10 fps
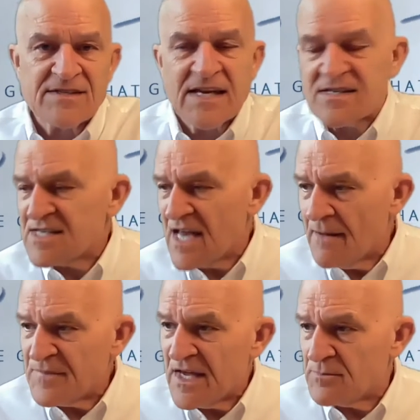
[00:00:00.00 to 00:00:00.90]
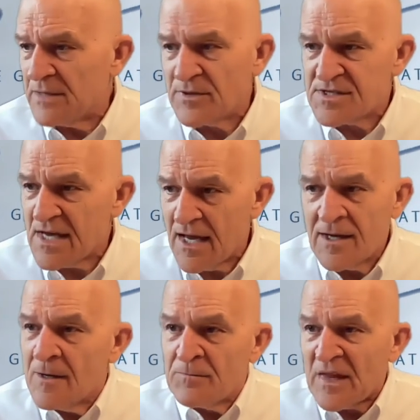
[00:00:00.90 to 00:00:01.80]
It's that same thing. People say,
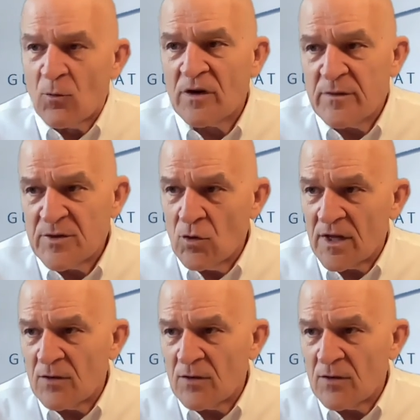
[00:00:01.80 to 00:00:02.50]
what have you been doing?